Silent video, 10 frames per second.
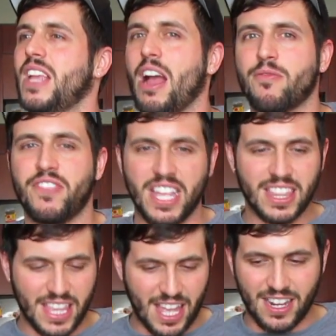I
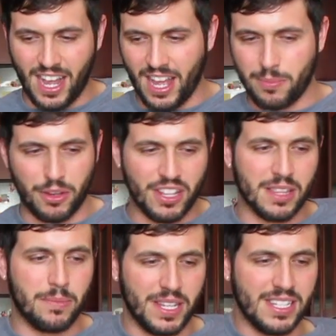think that uh, Beauty
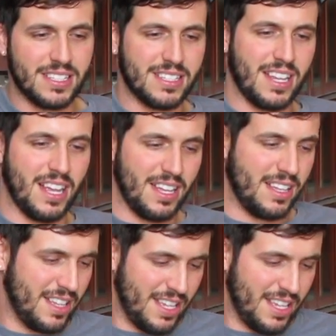and the Beast, uh,